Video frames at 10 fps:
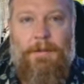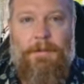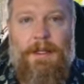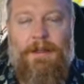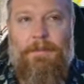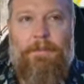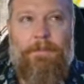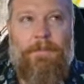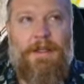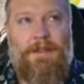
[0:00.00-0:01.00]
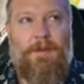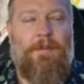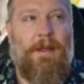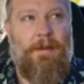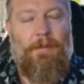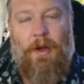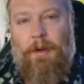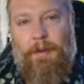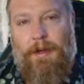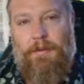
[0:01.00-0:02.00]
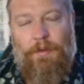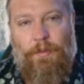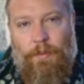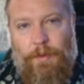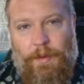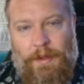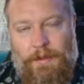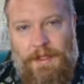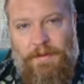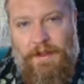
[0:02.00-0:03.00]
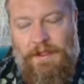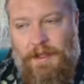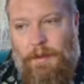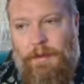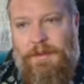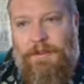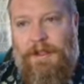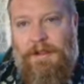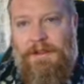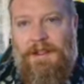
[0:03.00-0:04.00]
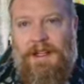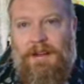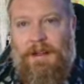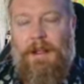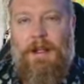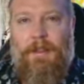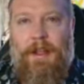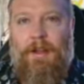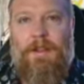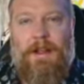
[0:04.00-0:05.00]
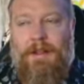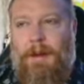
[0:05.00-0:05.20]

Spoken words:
Like, this was my heartbreak over the Willow TV show. It's like they all talked